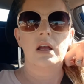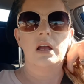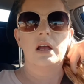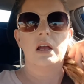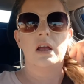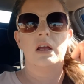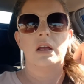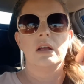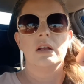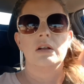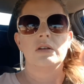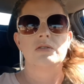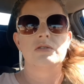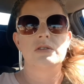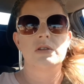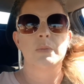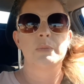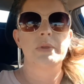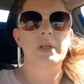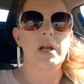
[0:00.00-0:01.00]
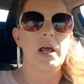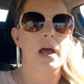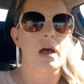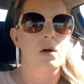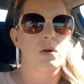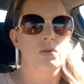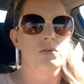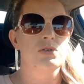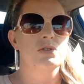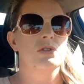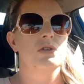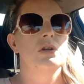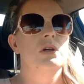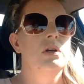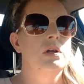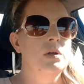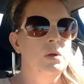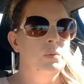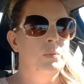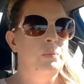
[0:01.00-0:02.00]
and something else
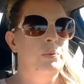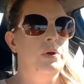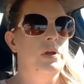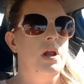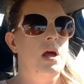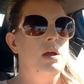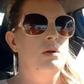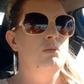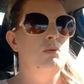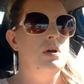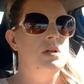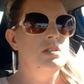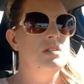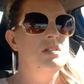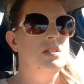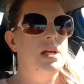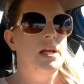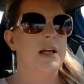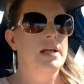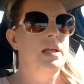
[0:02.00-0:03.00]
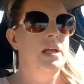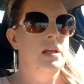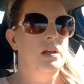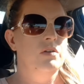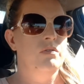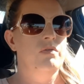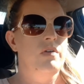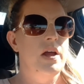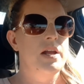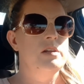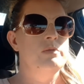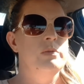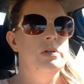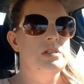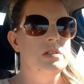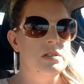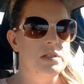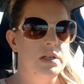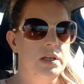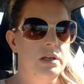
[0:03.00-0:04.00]
but I was taking
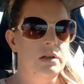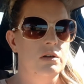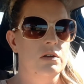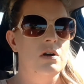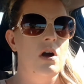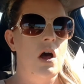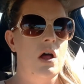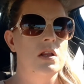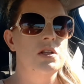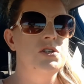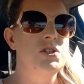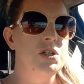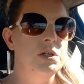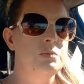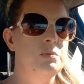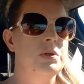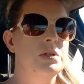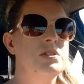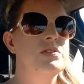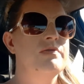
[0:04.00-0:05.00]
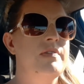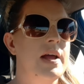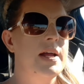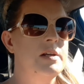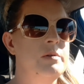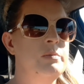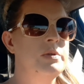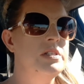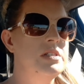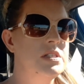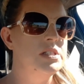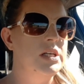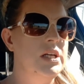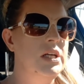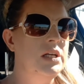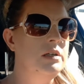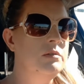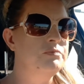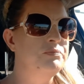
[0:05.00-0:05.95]
vitamin C, collagen plus vitamin C.